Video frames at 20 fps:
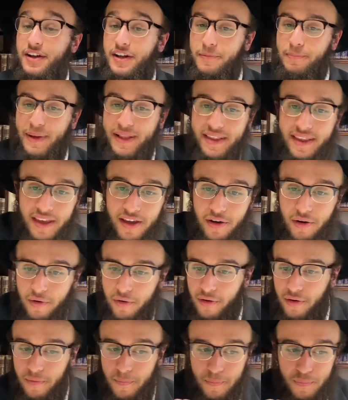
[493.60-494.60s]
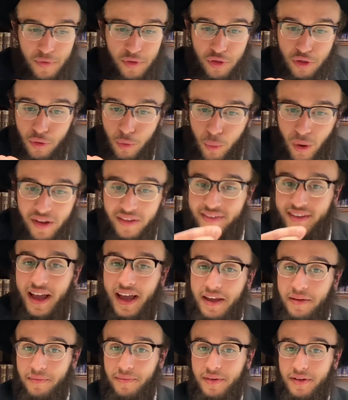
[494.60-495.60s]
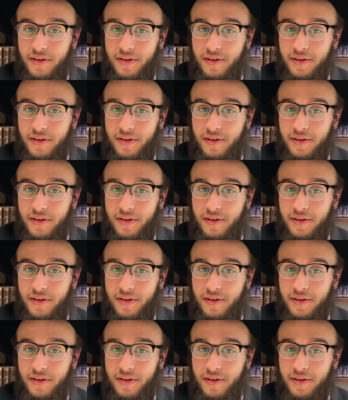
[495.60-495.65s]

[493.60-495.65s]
But here, the one time